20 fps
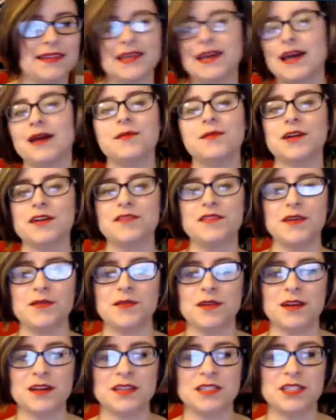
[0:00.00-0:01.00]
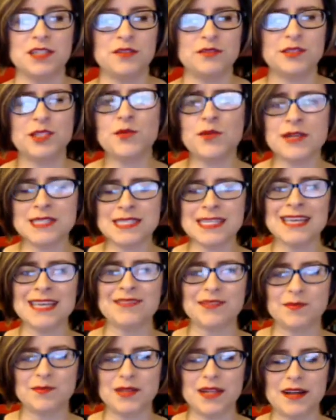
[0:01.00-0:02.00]
They got Murphy wrong too. She wasn't
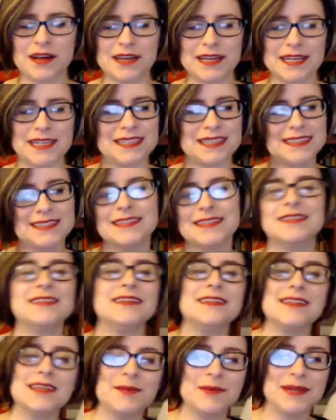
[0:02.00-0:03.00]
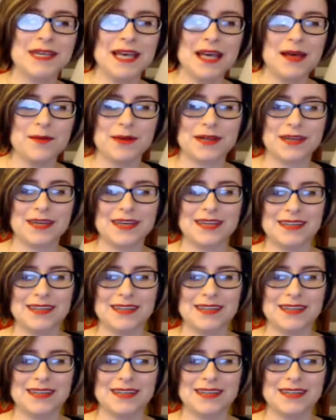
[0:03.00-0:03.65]
even blonde. I mean, come on.